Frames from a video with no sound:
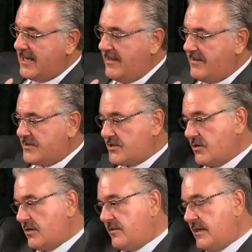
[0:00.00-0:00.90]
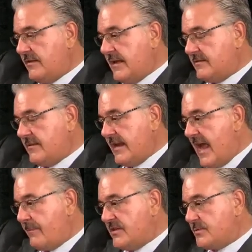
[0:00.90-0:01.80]
and there's a certain thing that
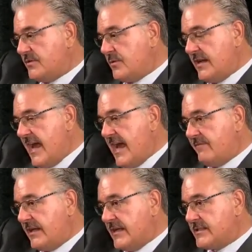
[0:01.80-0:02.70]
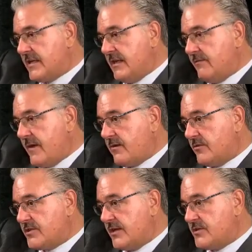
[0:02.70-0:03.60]
happens between advocates and
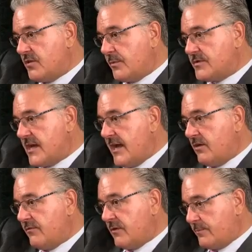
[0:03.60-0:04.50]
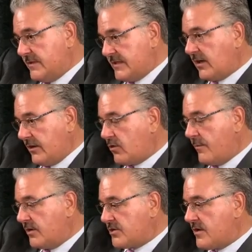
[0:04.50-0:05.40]
federal judges who preside over particularly
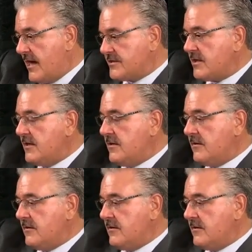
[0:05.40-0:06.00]
criminal trials,